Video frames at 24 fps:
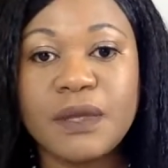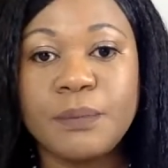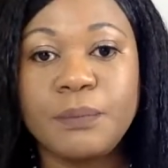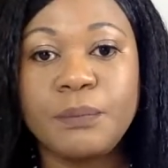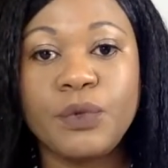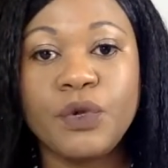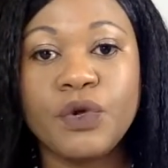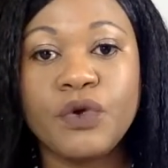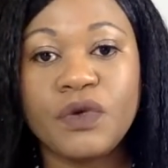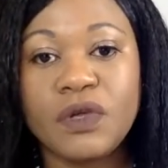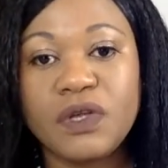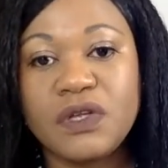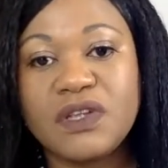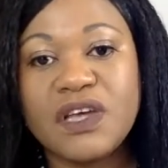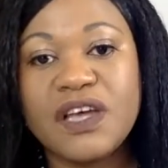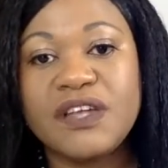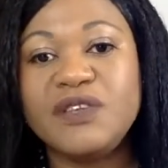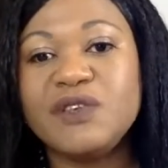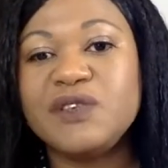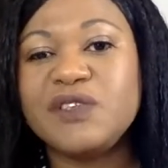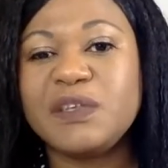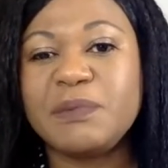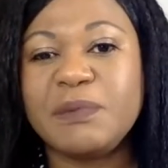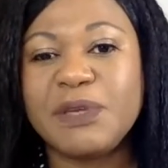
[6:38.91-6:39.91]
I'm not. In, I
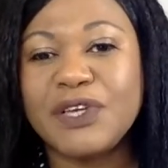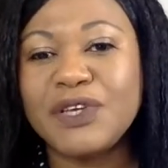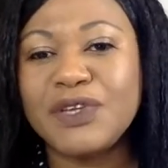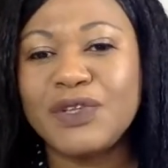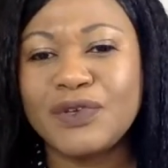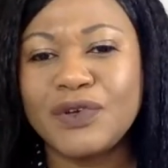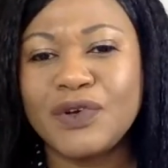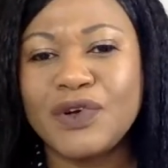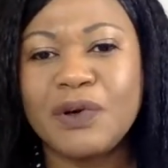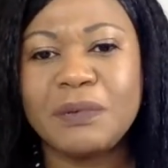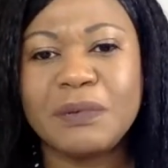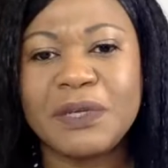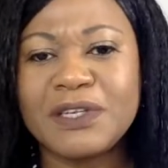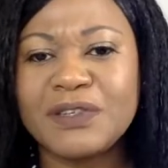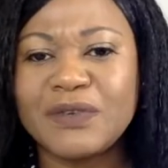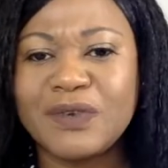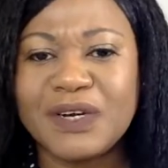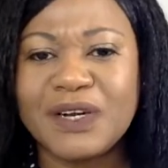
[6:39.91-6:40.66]
used to be into comics